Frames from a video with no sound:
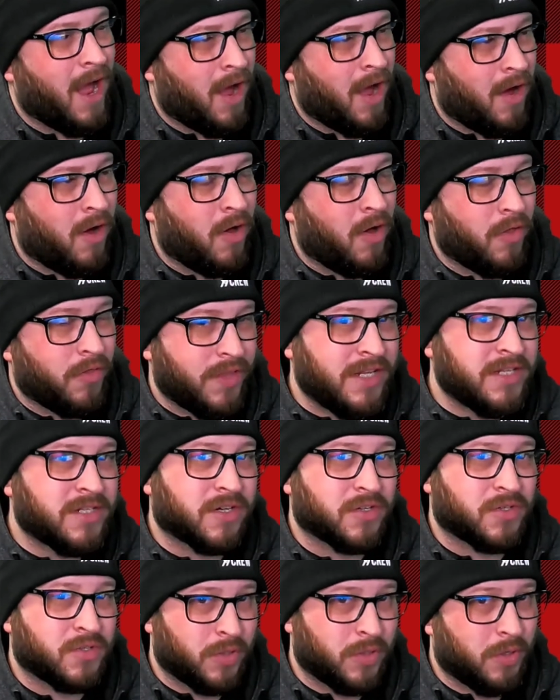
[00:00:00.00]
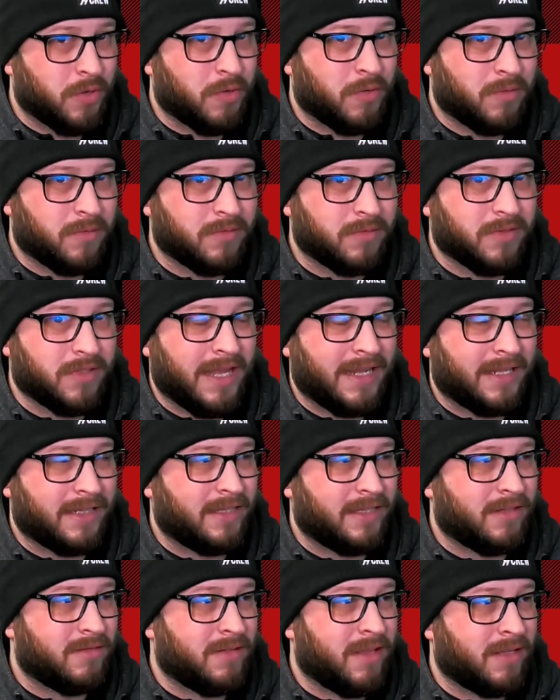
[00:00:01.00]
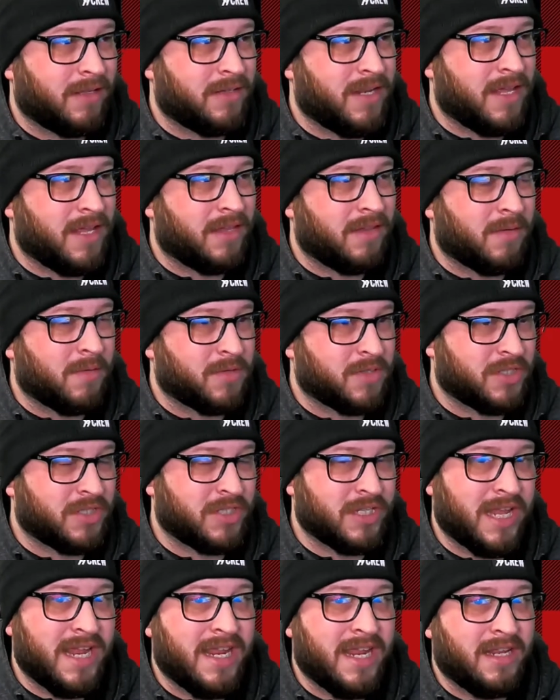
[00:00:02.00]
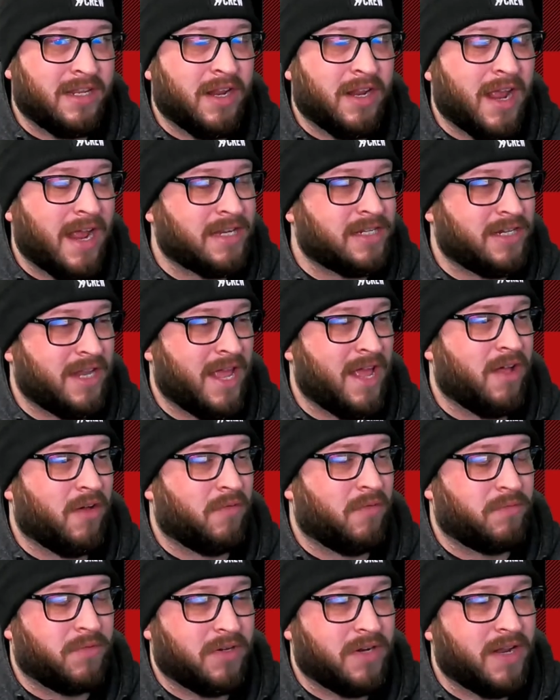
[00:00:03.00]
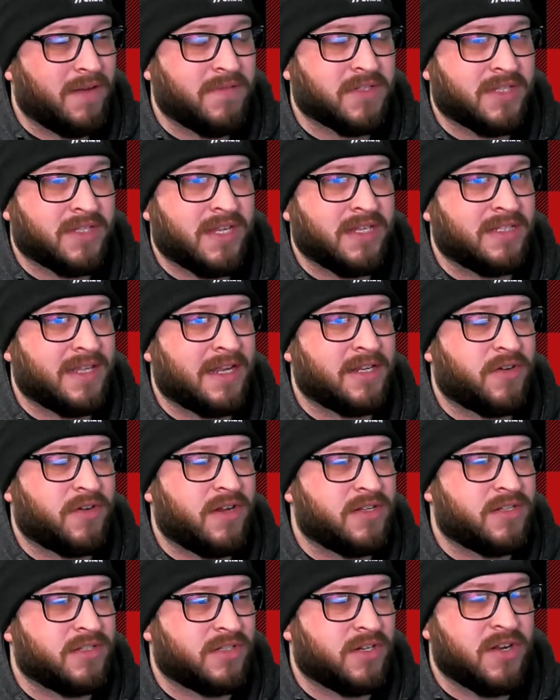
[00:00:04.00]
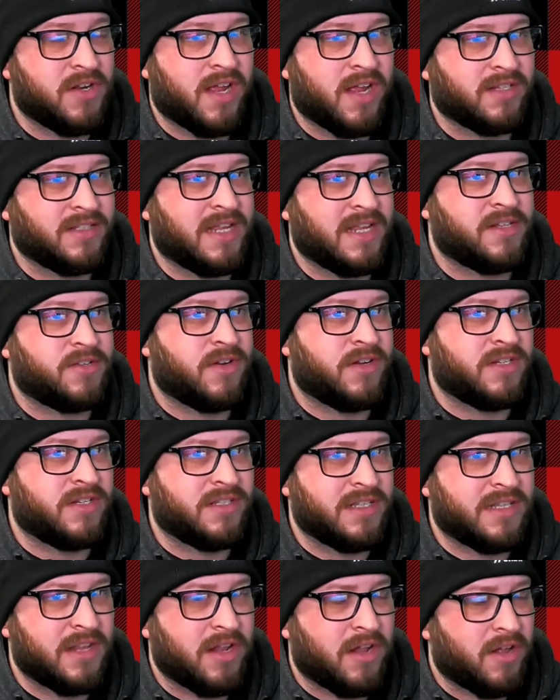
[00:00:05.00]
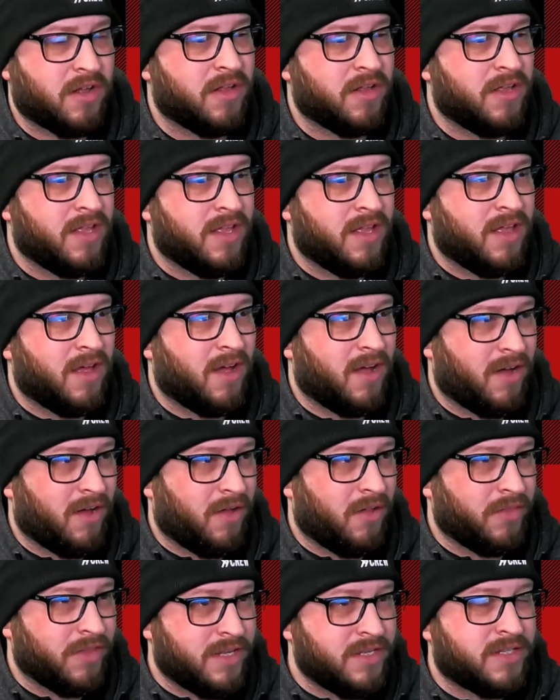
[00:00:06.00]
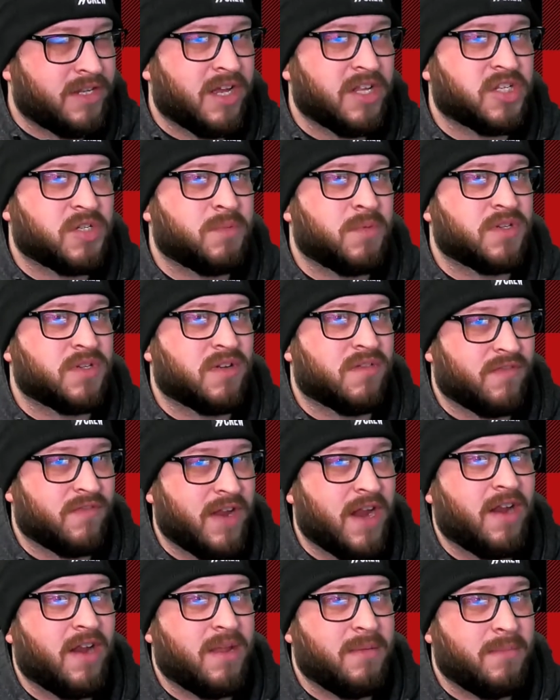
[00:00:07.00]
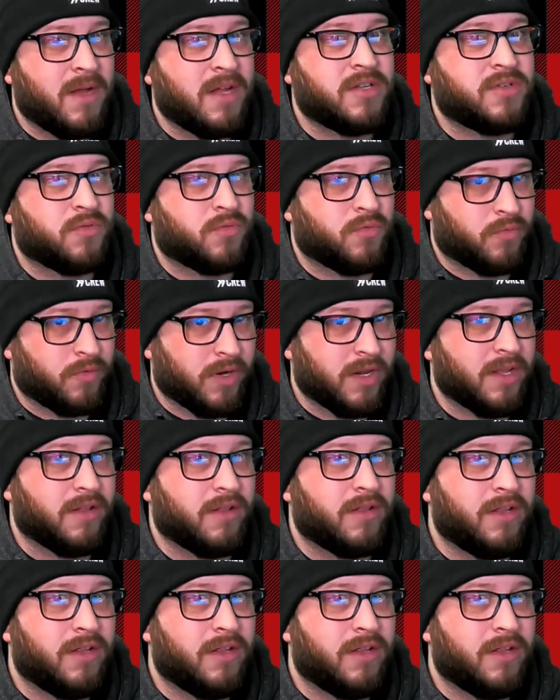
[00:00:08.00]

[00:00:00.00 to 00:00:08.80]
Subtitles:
All these are true. Like, yeah, they're slight. They're actually hell. They're not even slight exaggerations. They're not exaggerations at all. All these customers are very much real.